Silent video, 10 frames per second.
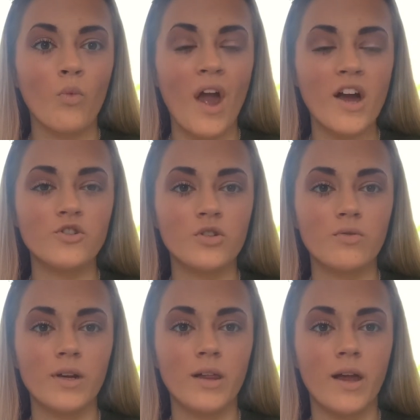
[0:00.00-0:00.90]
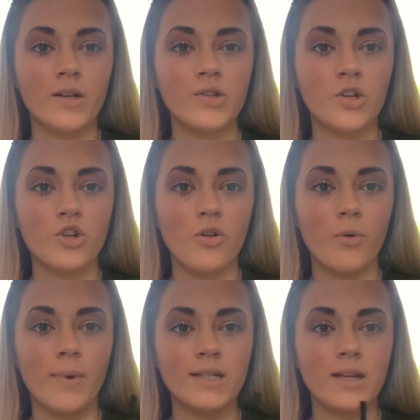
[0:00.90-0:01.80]
I just realised I should have put
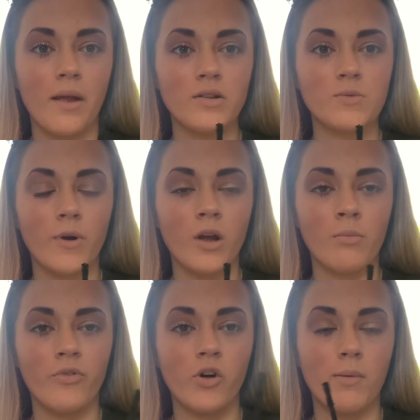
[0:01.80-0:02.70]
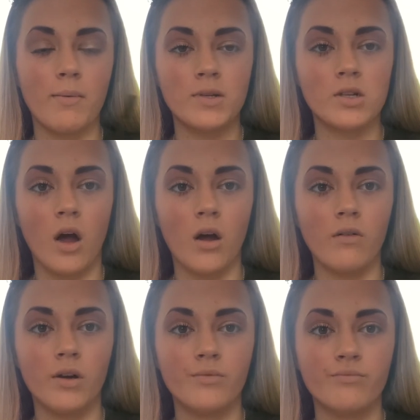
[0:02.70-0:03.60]
my setting spray on before my mascara.